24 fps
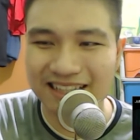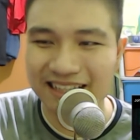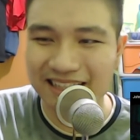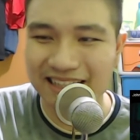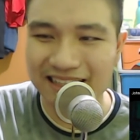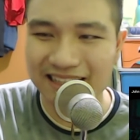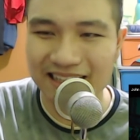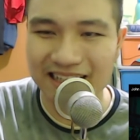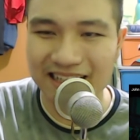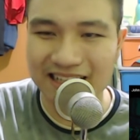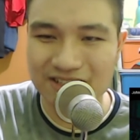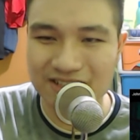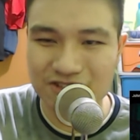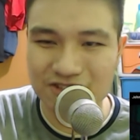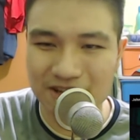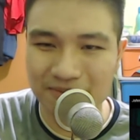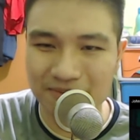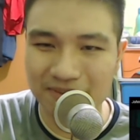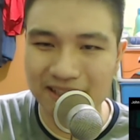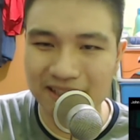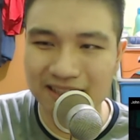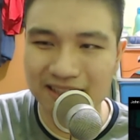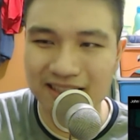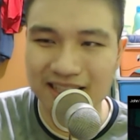Uh, so I'm
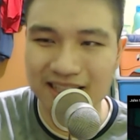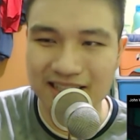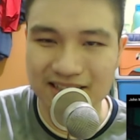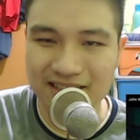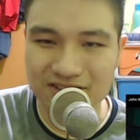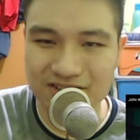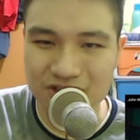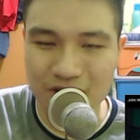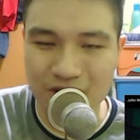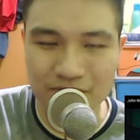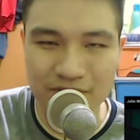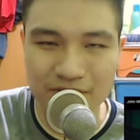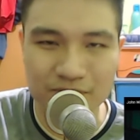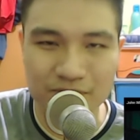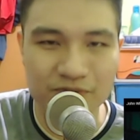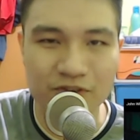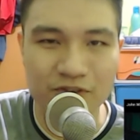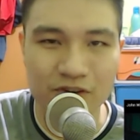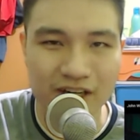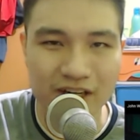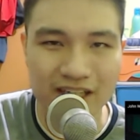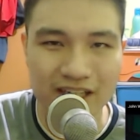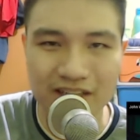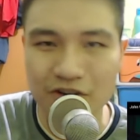glad that John Wick
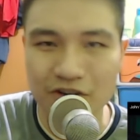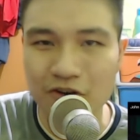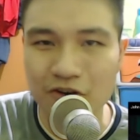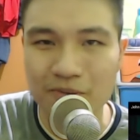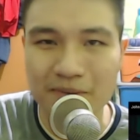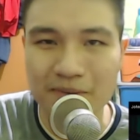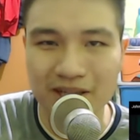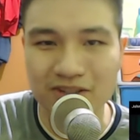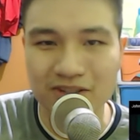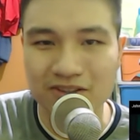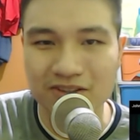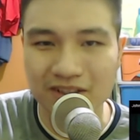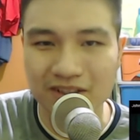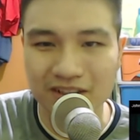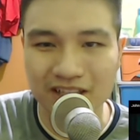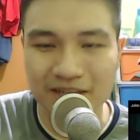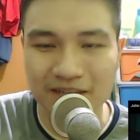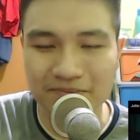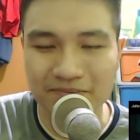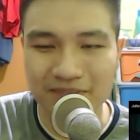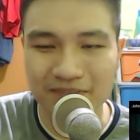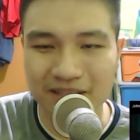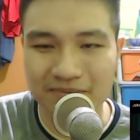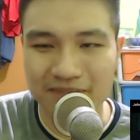4 kind of go back to the club
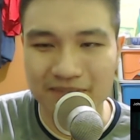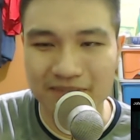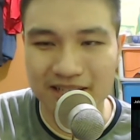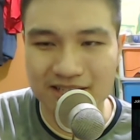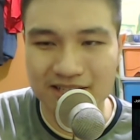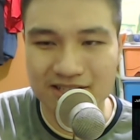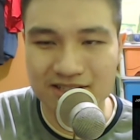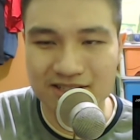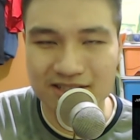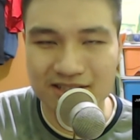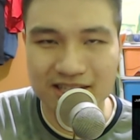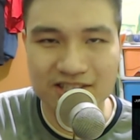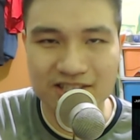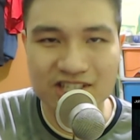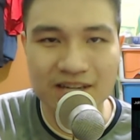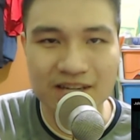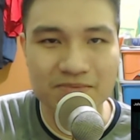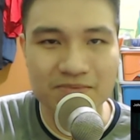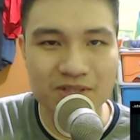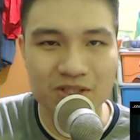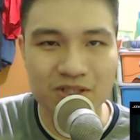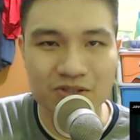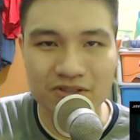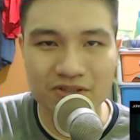thing because in
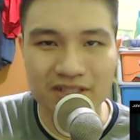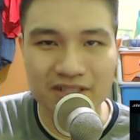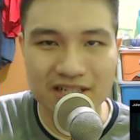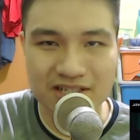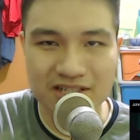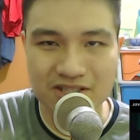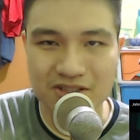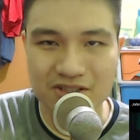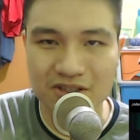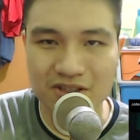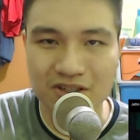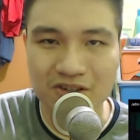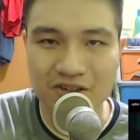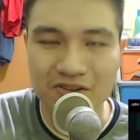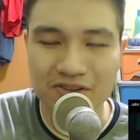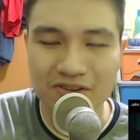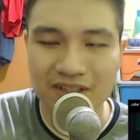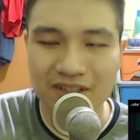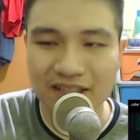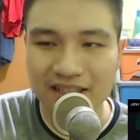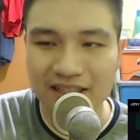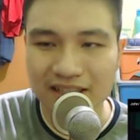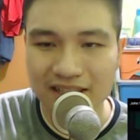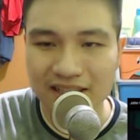chapter three there is no
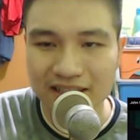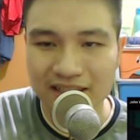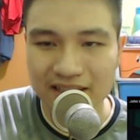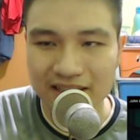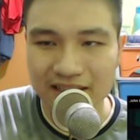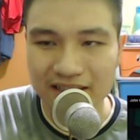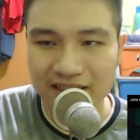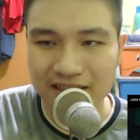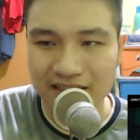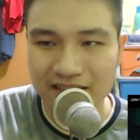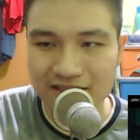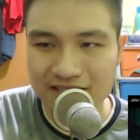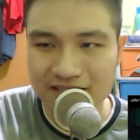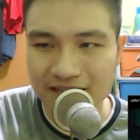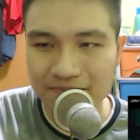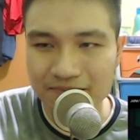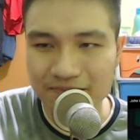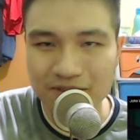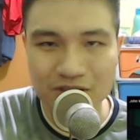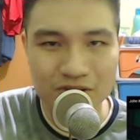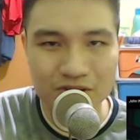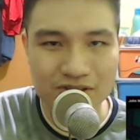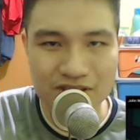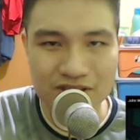chapter
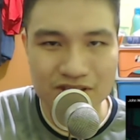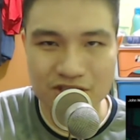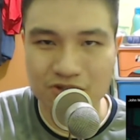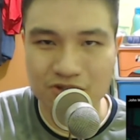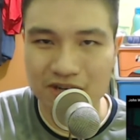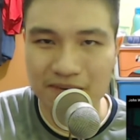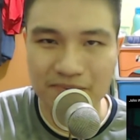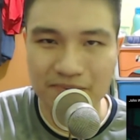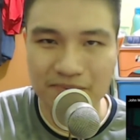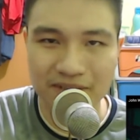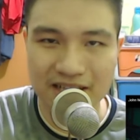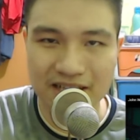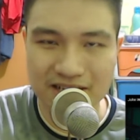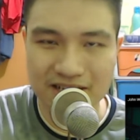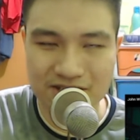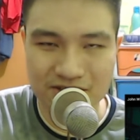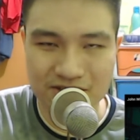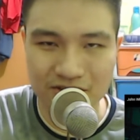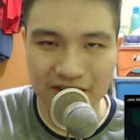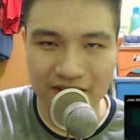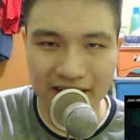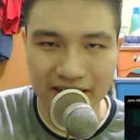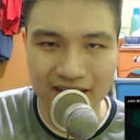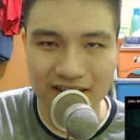three is great, but there is
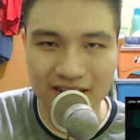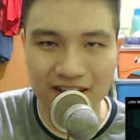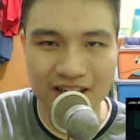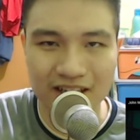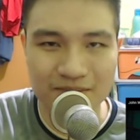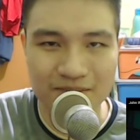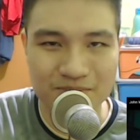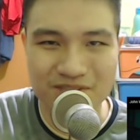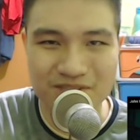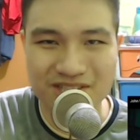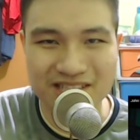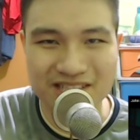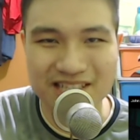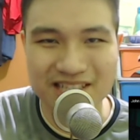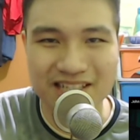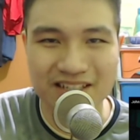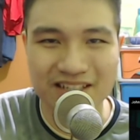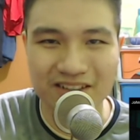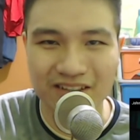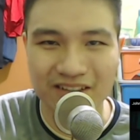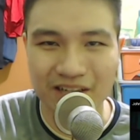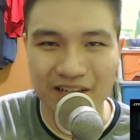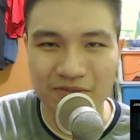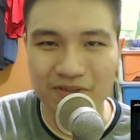no like club scene, you
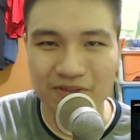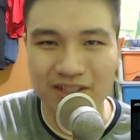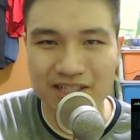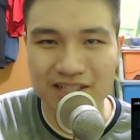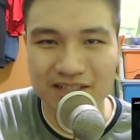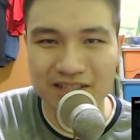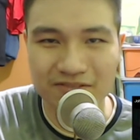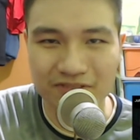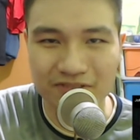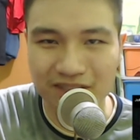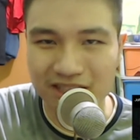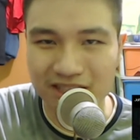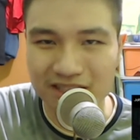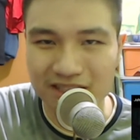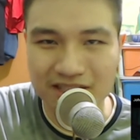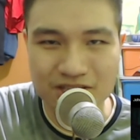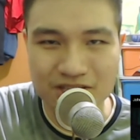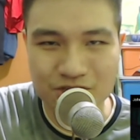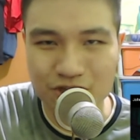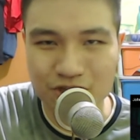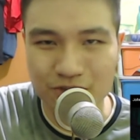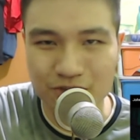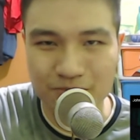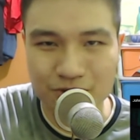know, like with the, with the
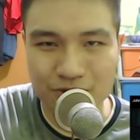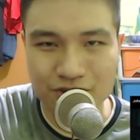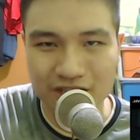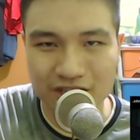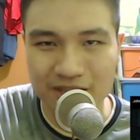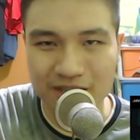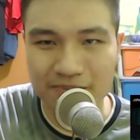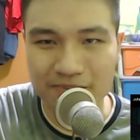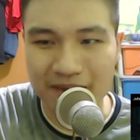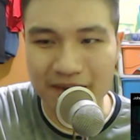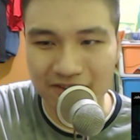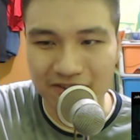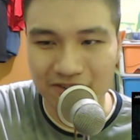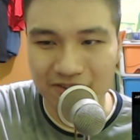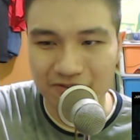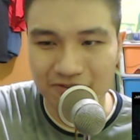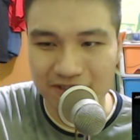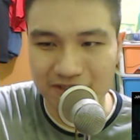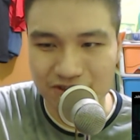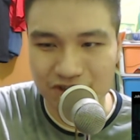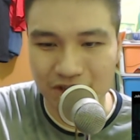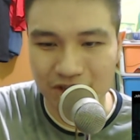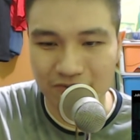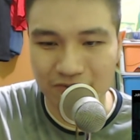disco music in the background while
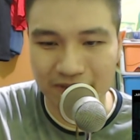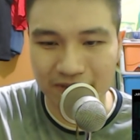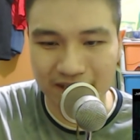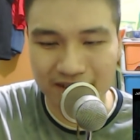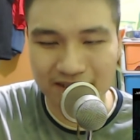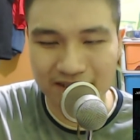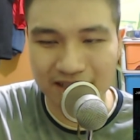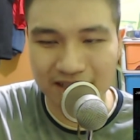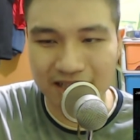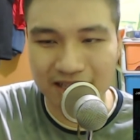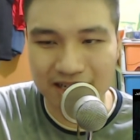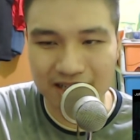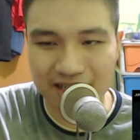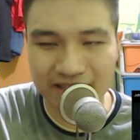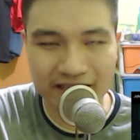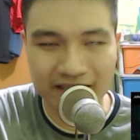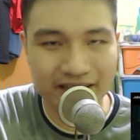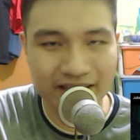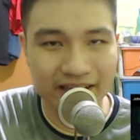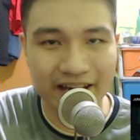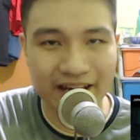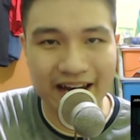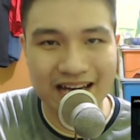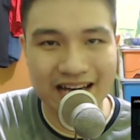John Wick uh,
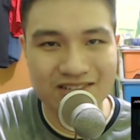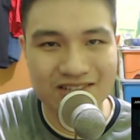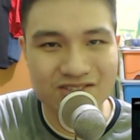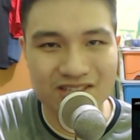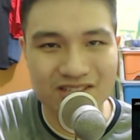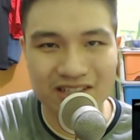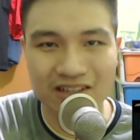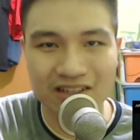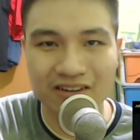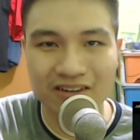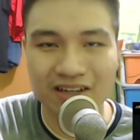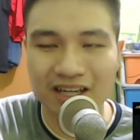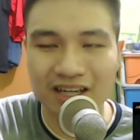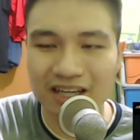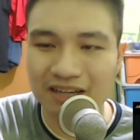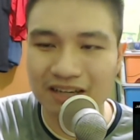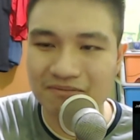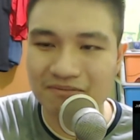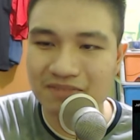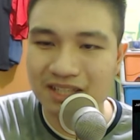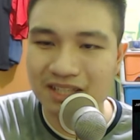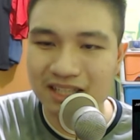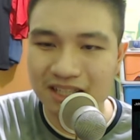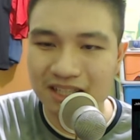kicking ass, you know,
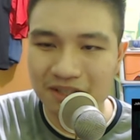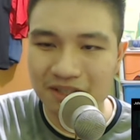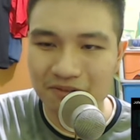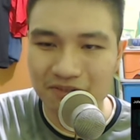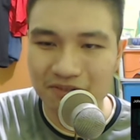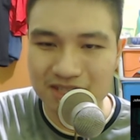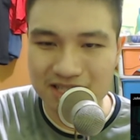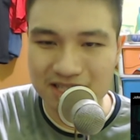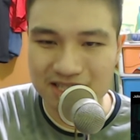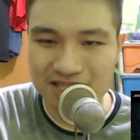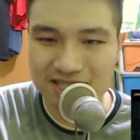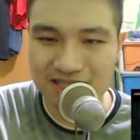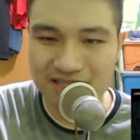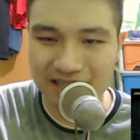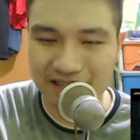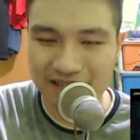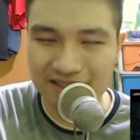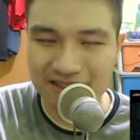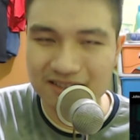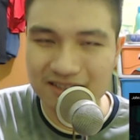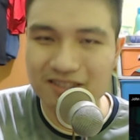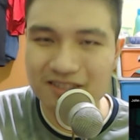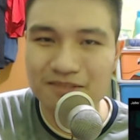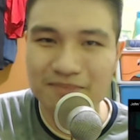um, which is like,
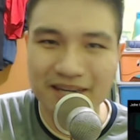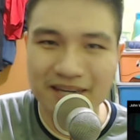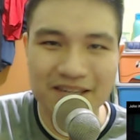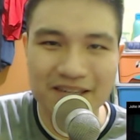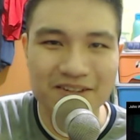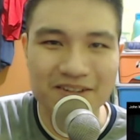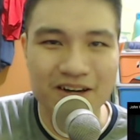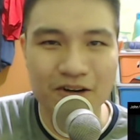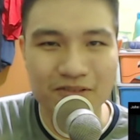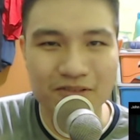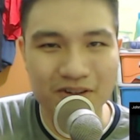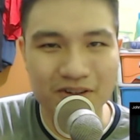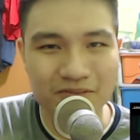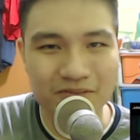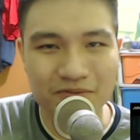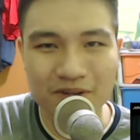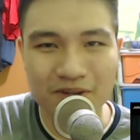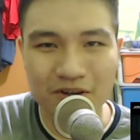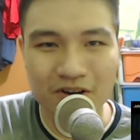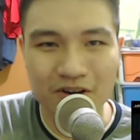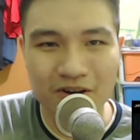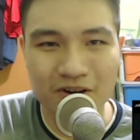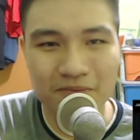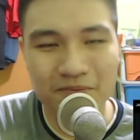oh man, hope
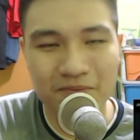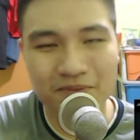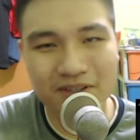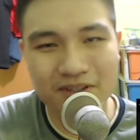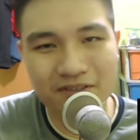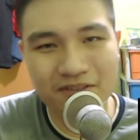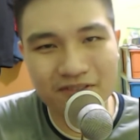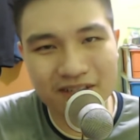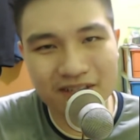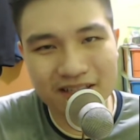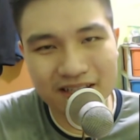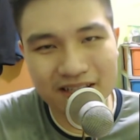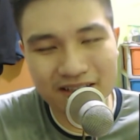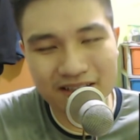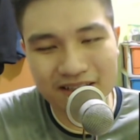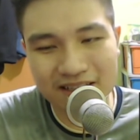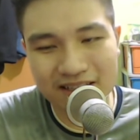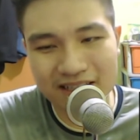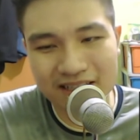hope we we